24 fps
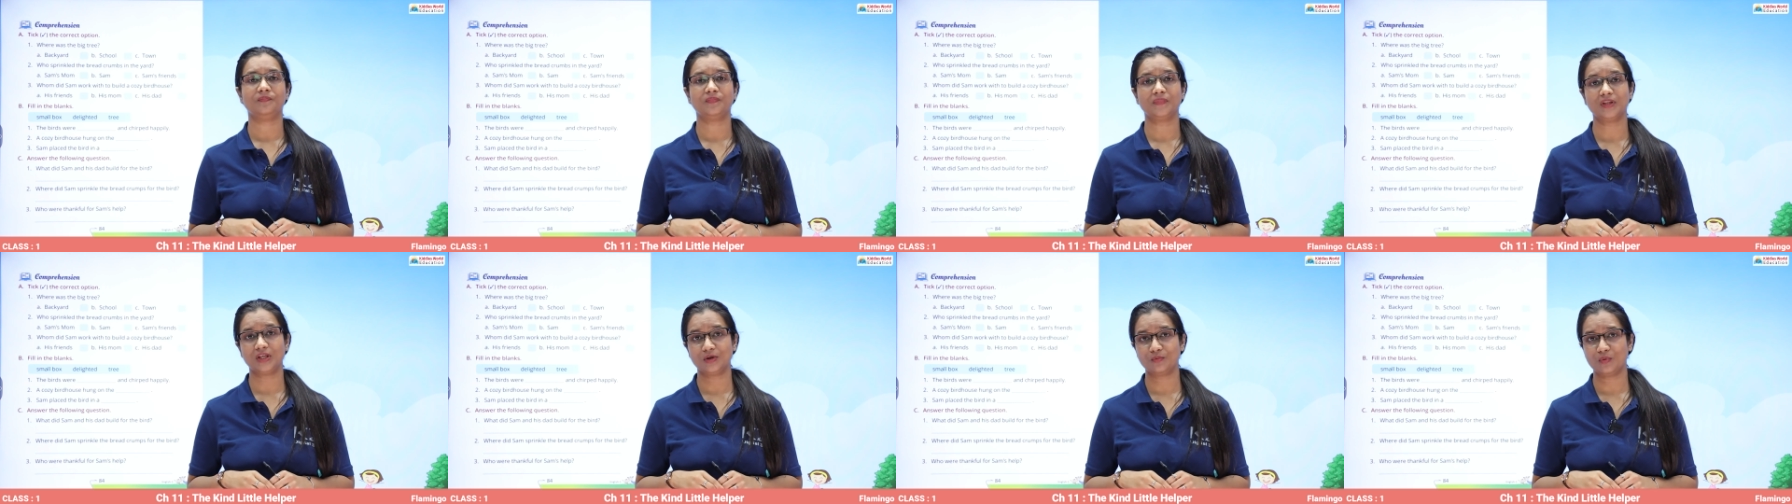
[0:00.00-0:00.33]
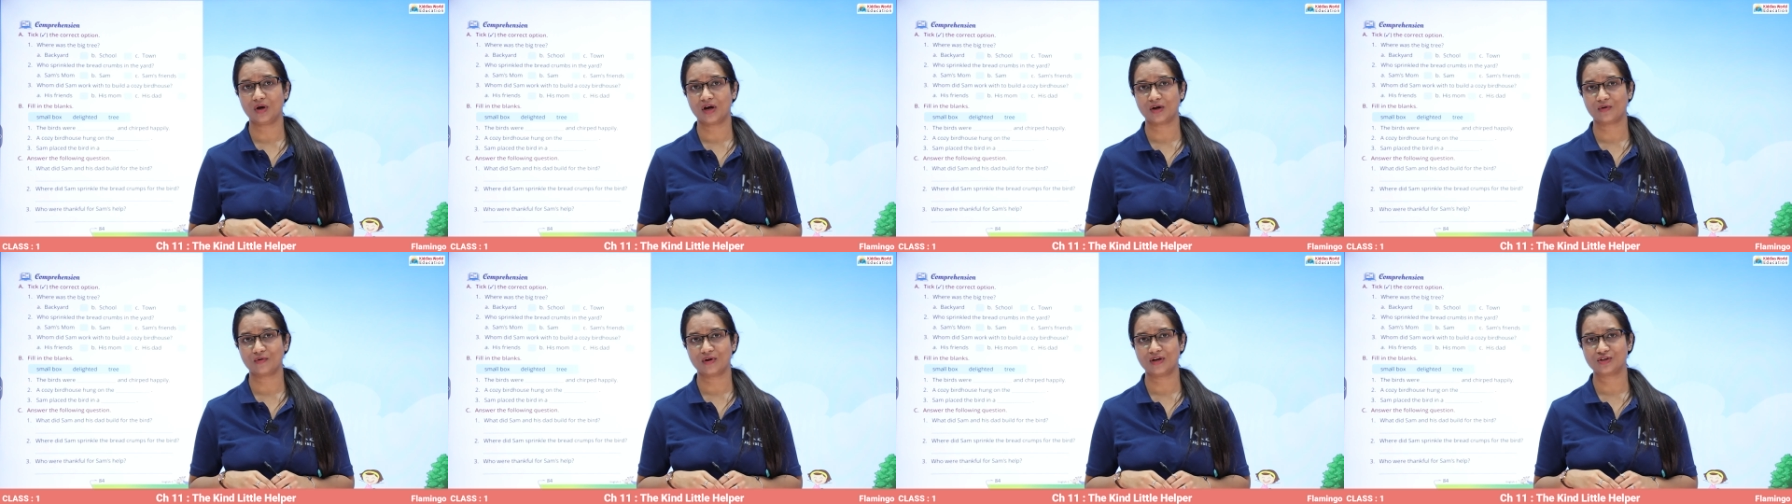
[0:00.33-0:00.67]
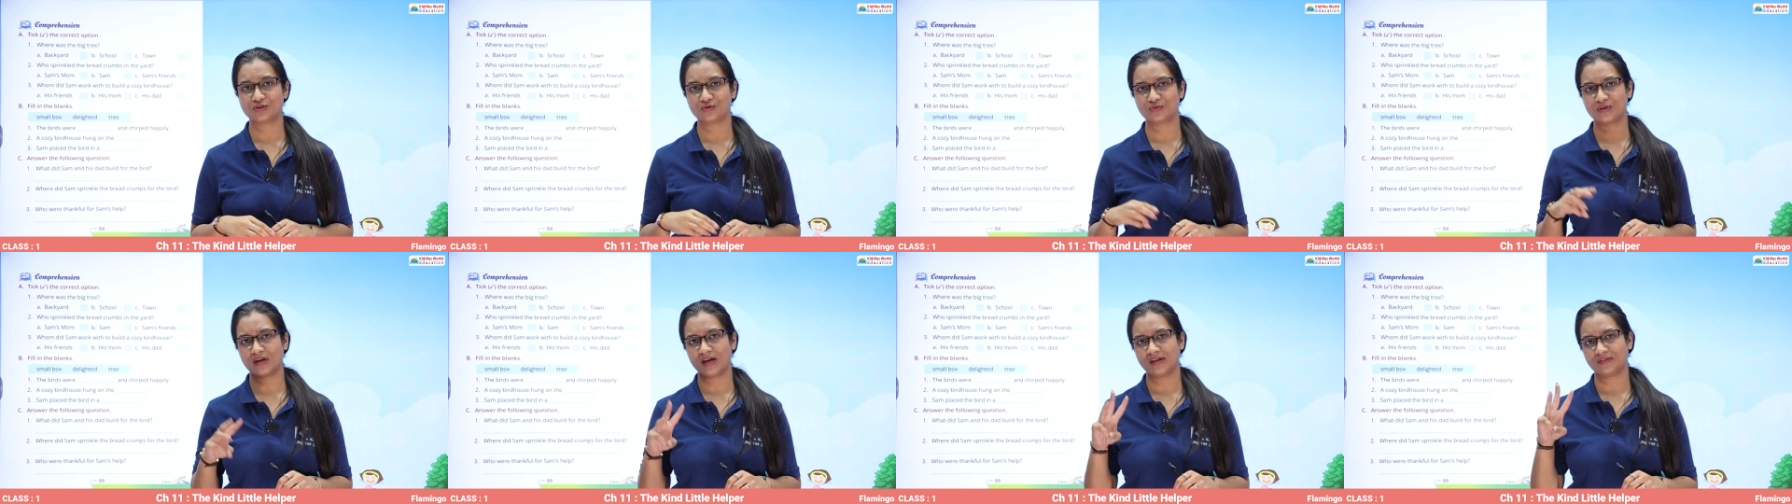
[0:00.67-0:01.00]
you are going
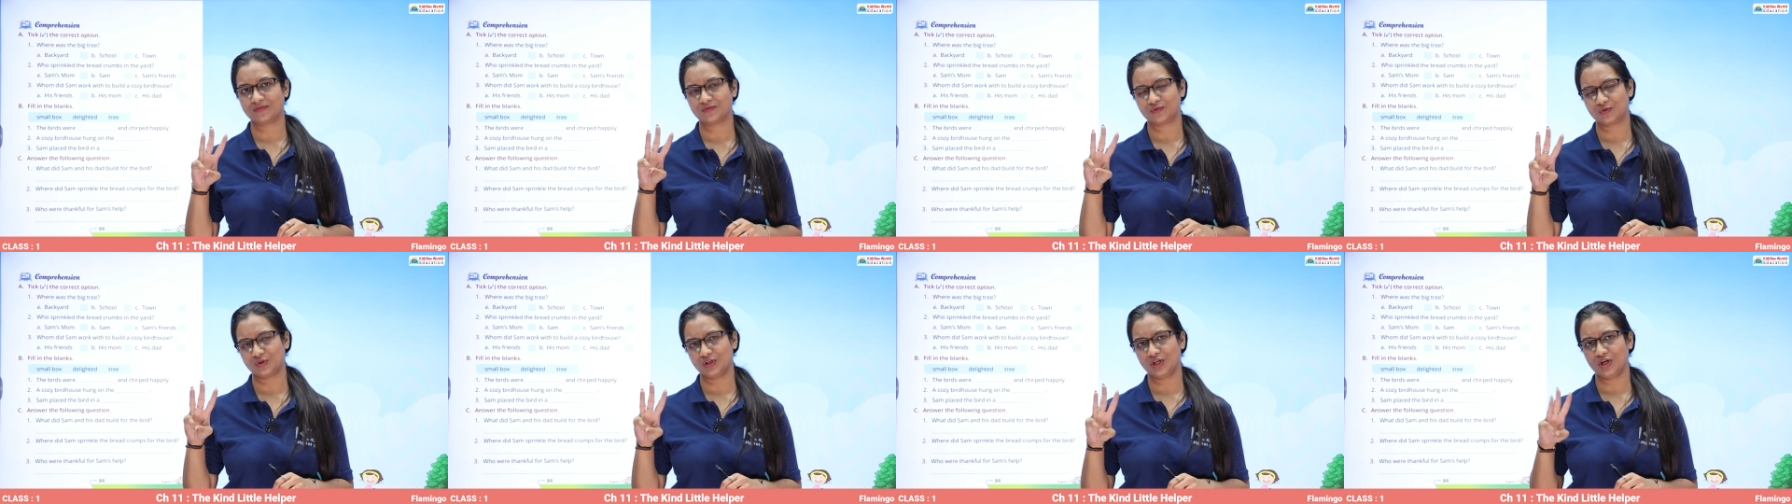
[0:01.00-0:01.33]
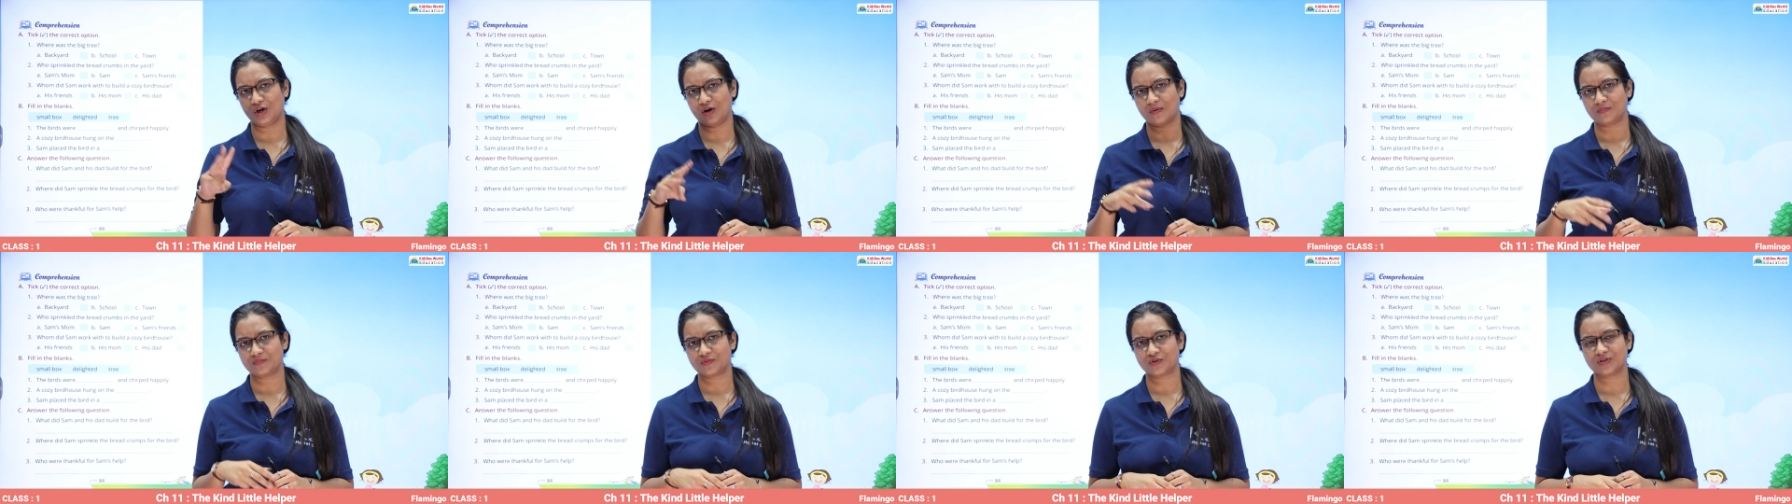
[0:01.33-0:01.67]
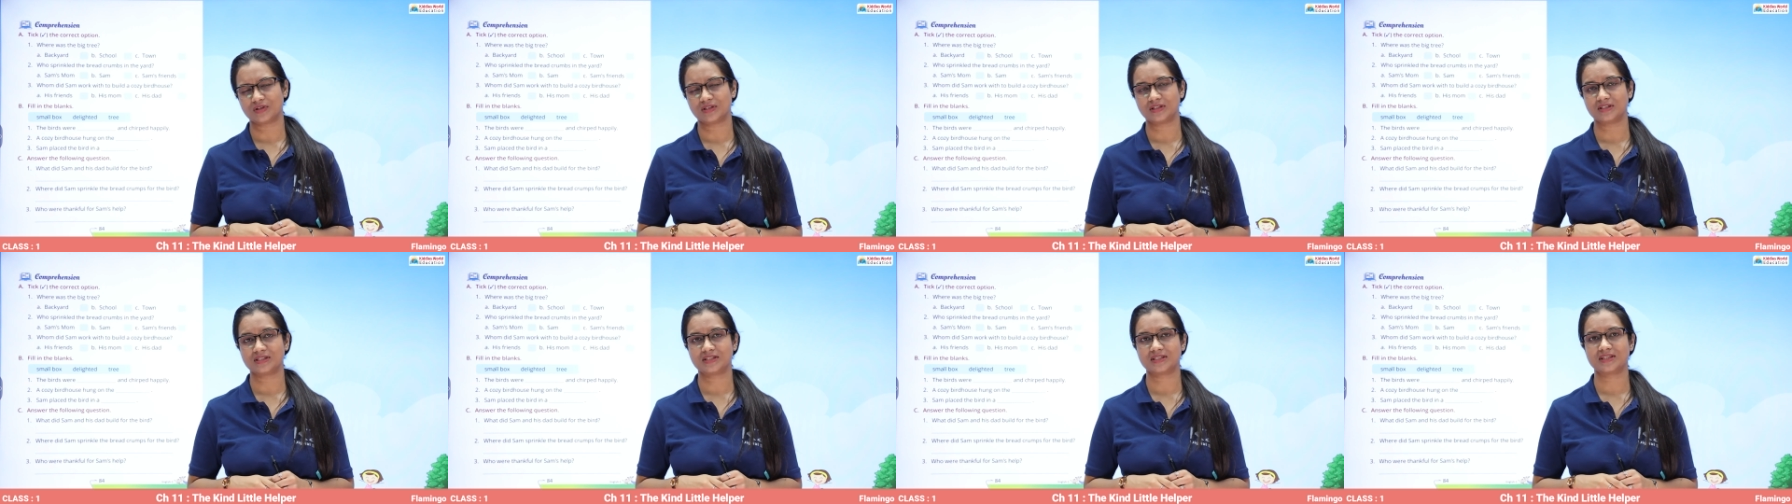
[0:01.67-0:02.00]
to get 3
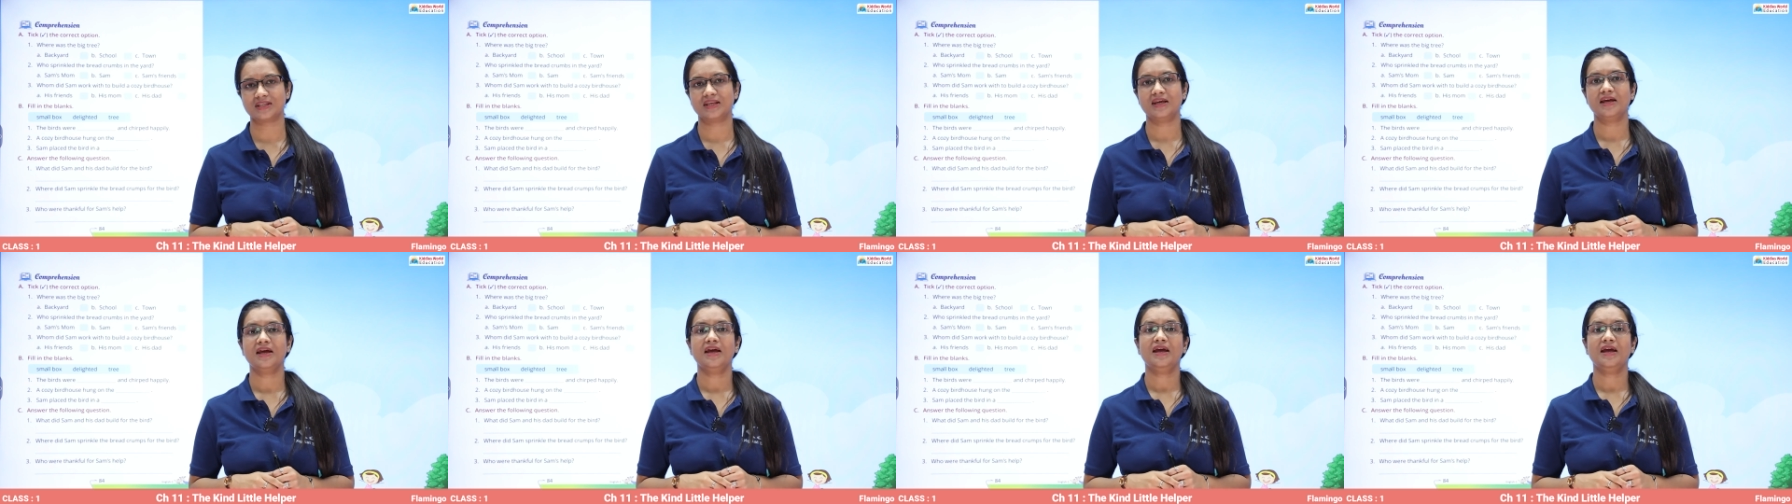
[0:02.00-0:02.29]
options.